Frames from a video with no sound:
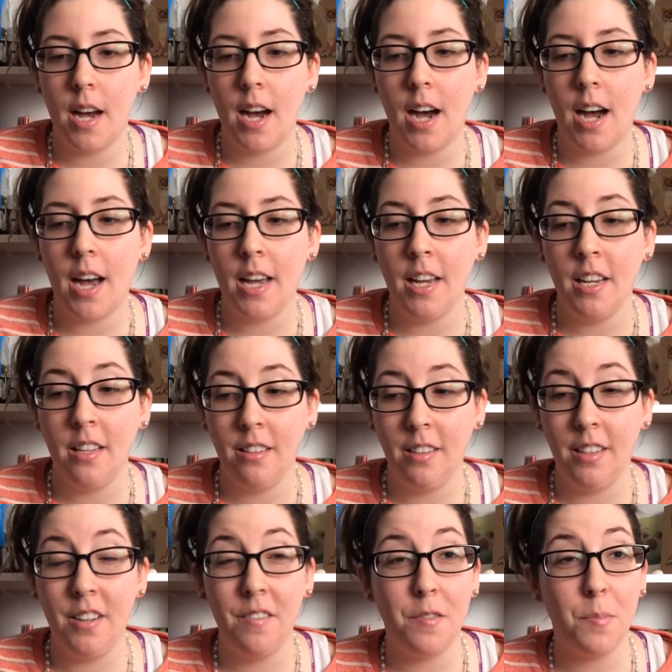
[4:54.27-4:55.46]
I
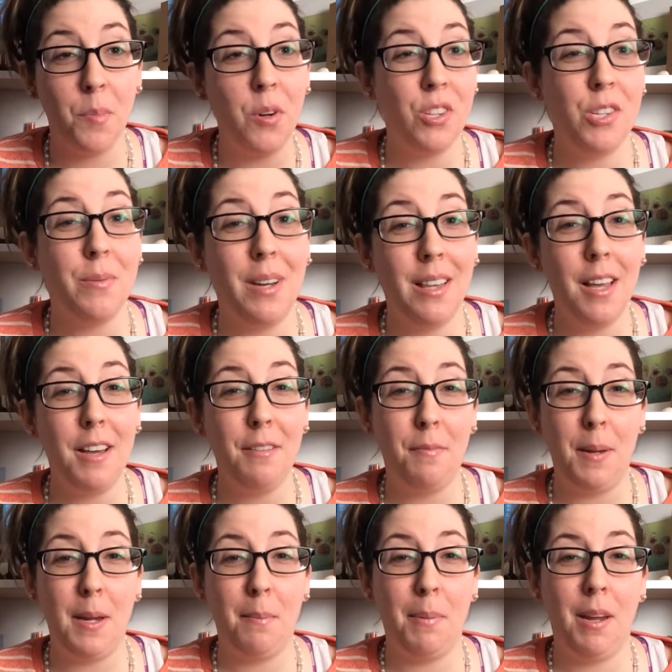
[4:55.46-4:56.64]
lived most of my life
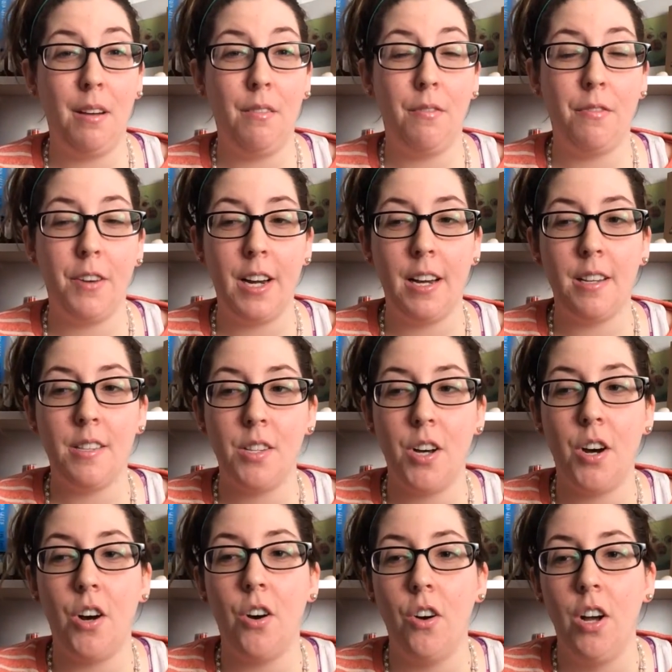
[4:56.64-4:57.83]
being pain-free,
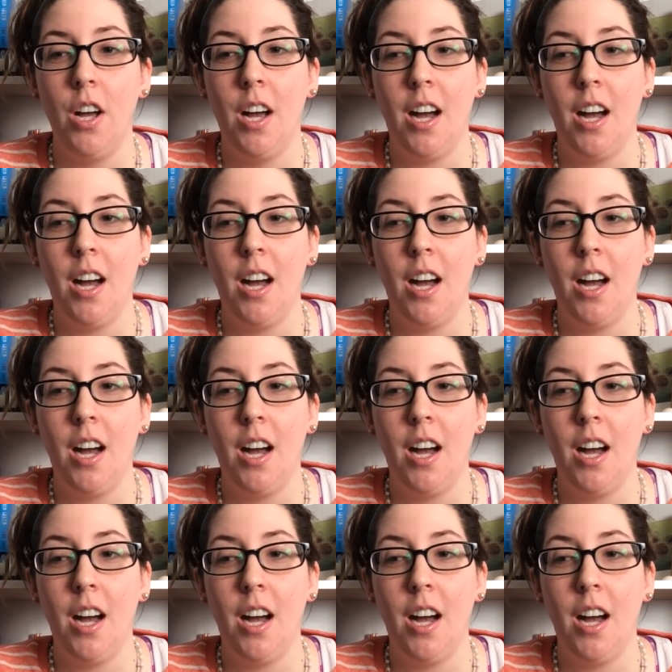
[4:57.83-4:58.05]
so